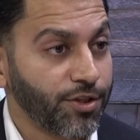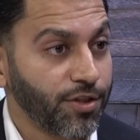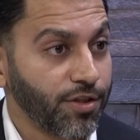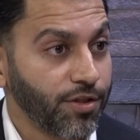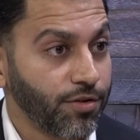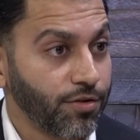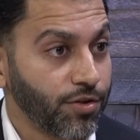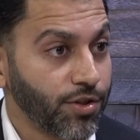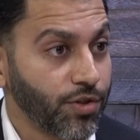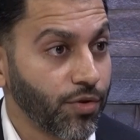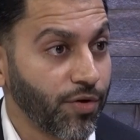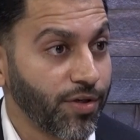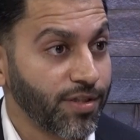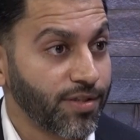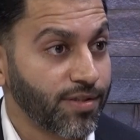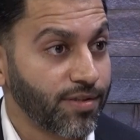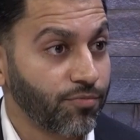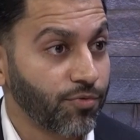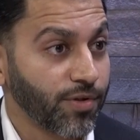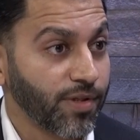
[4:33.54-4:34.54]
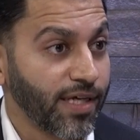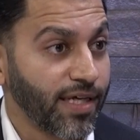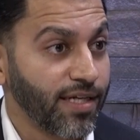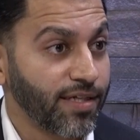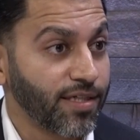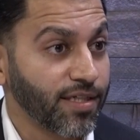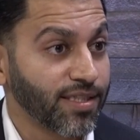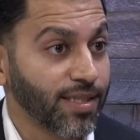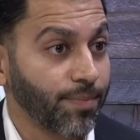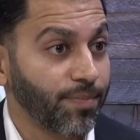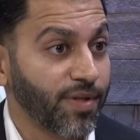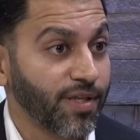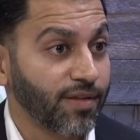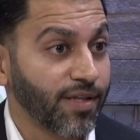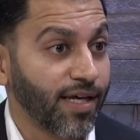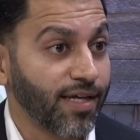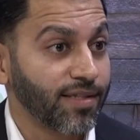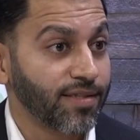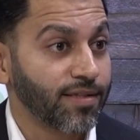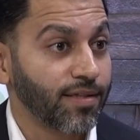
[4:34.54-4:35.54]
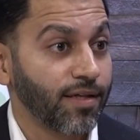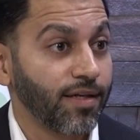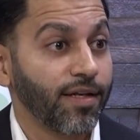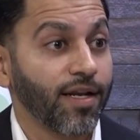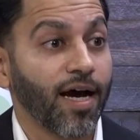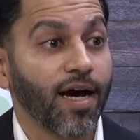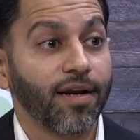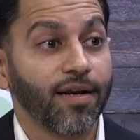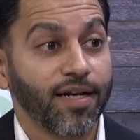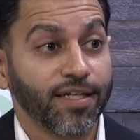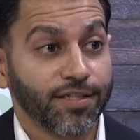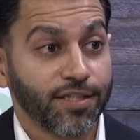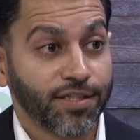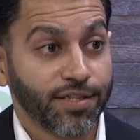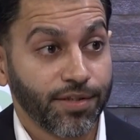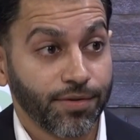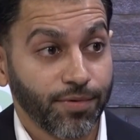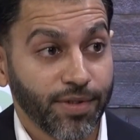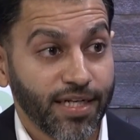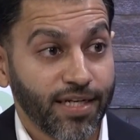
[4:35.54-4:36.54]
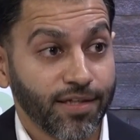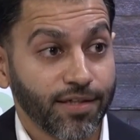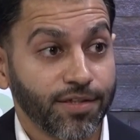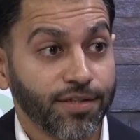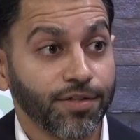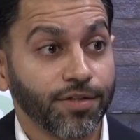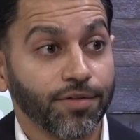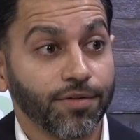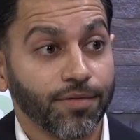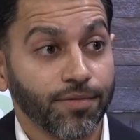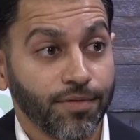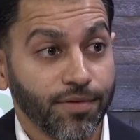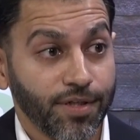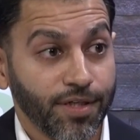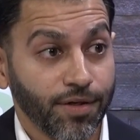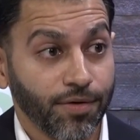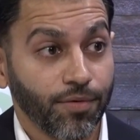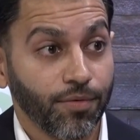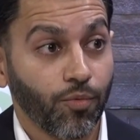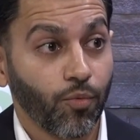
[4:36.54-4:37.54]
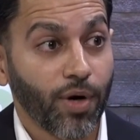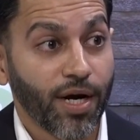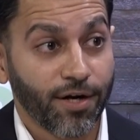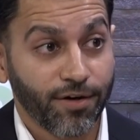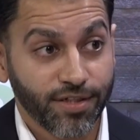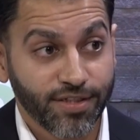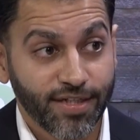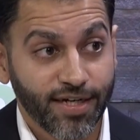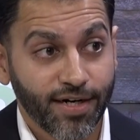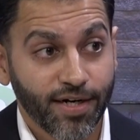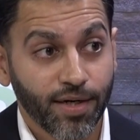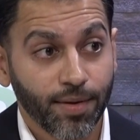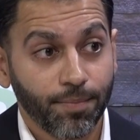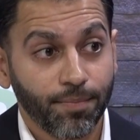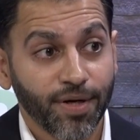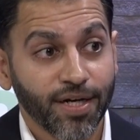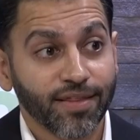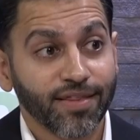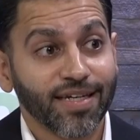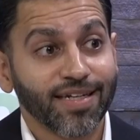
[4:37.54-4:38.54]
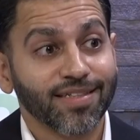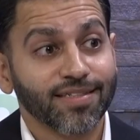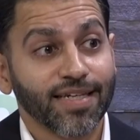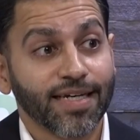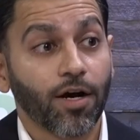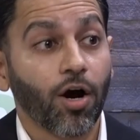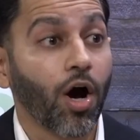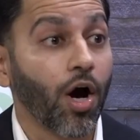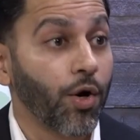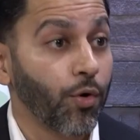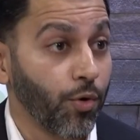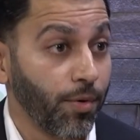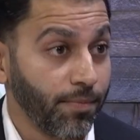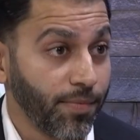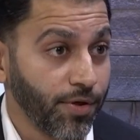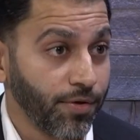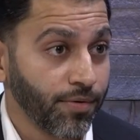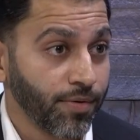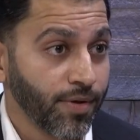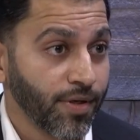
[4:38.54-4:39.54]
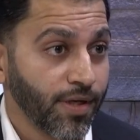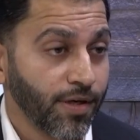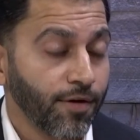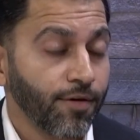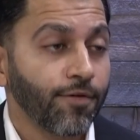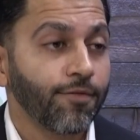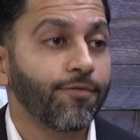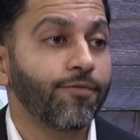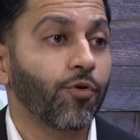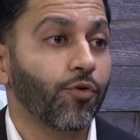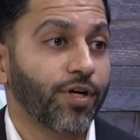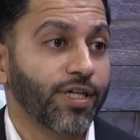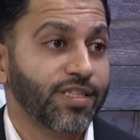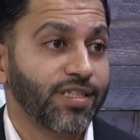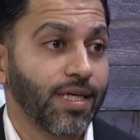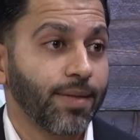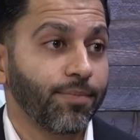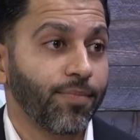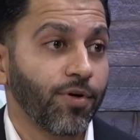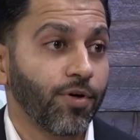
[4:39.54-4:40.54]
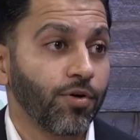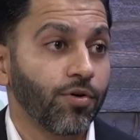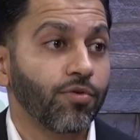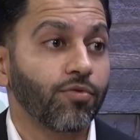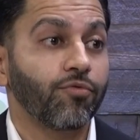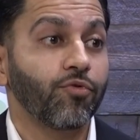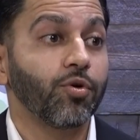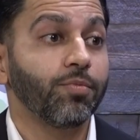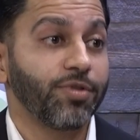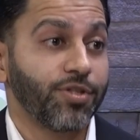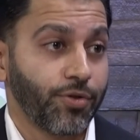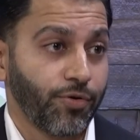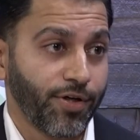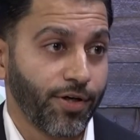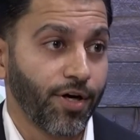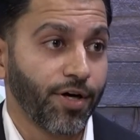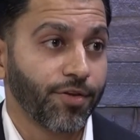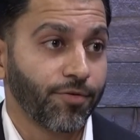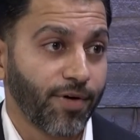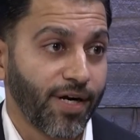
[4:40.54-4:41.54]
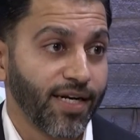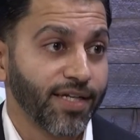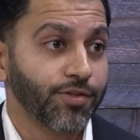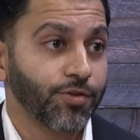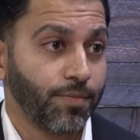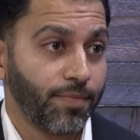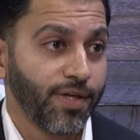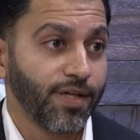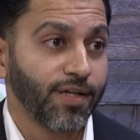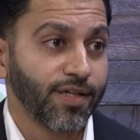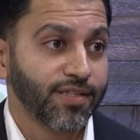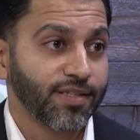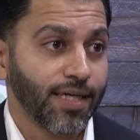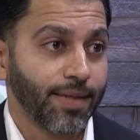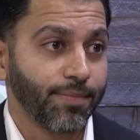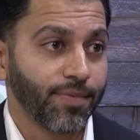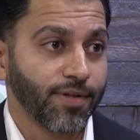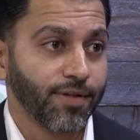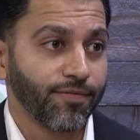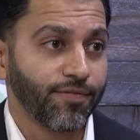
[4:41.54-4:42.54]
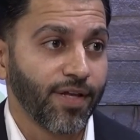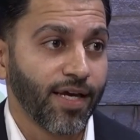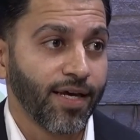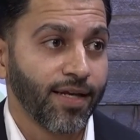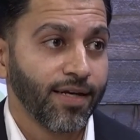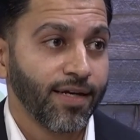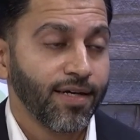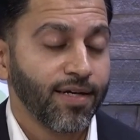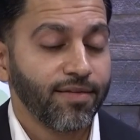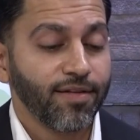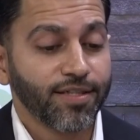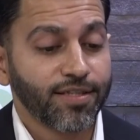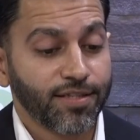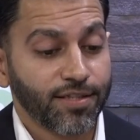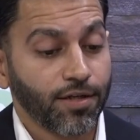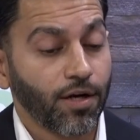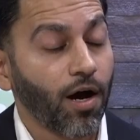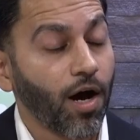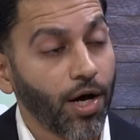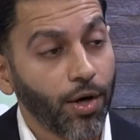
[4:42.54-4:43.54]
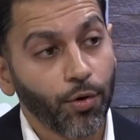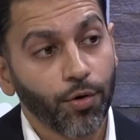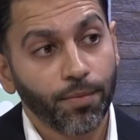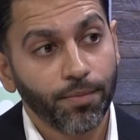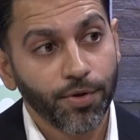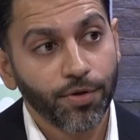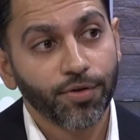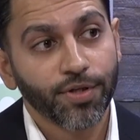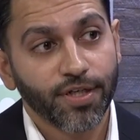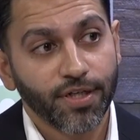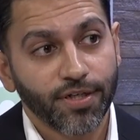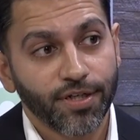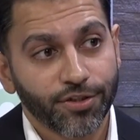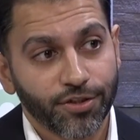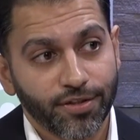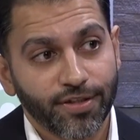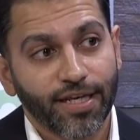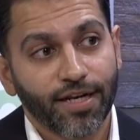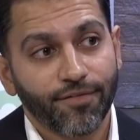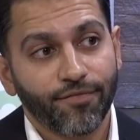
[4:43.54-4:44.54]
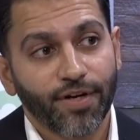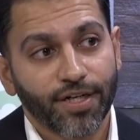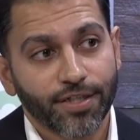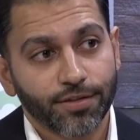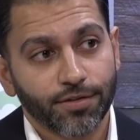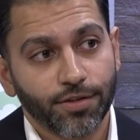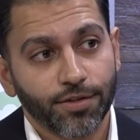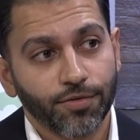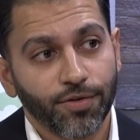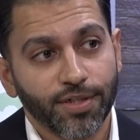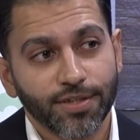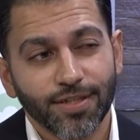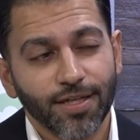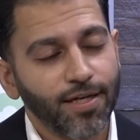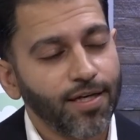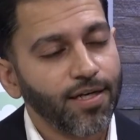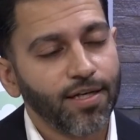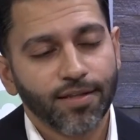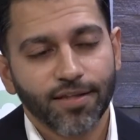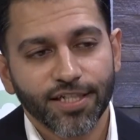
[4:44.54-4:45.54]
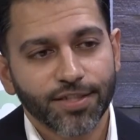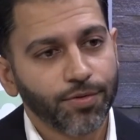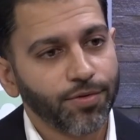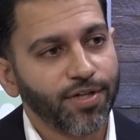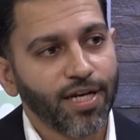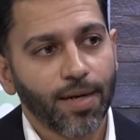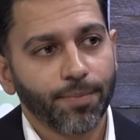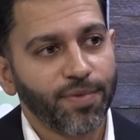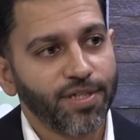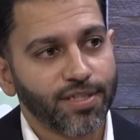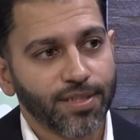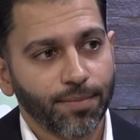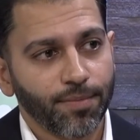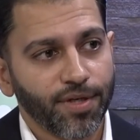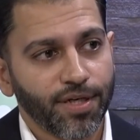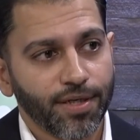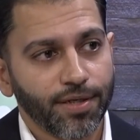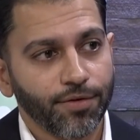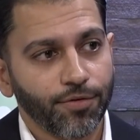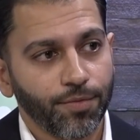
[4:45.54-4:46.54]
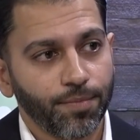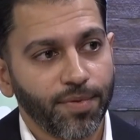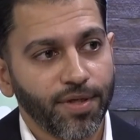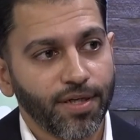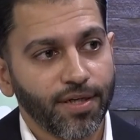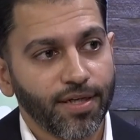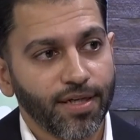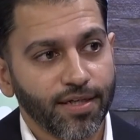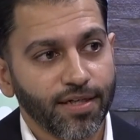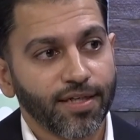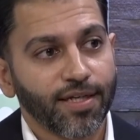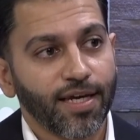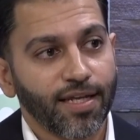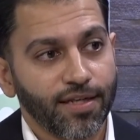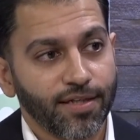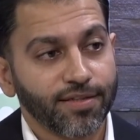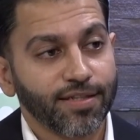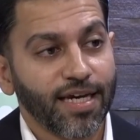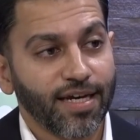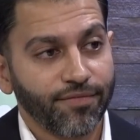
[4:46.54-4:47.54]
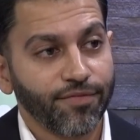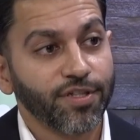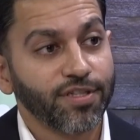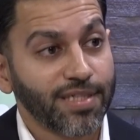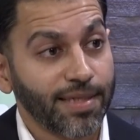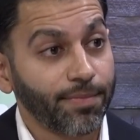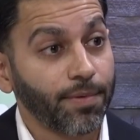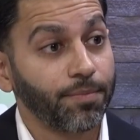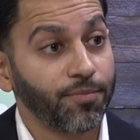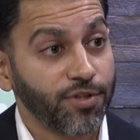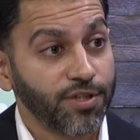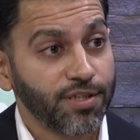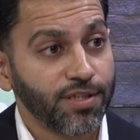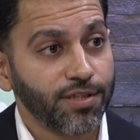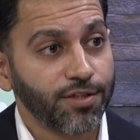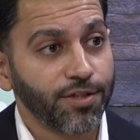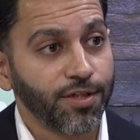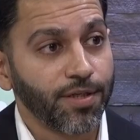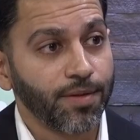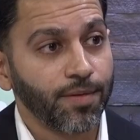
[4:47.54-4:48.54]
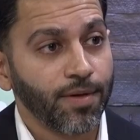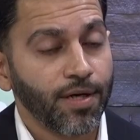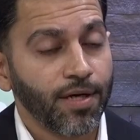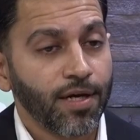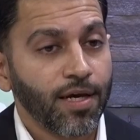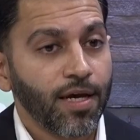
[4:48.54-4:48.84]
in your joints related to something that's not necessarily related to, wear and tear, but things like autoimmune. Okay. For example, rheumatoid arthritis would be an example of that. Mm-hmm. This is an autoimmune condition that affects the joints. This would not be somebody who would be indicated to have this type of procedure. Okay.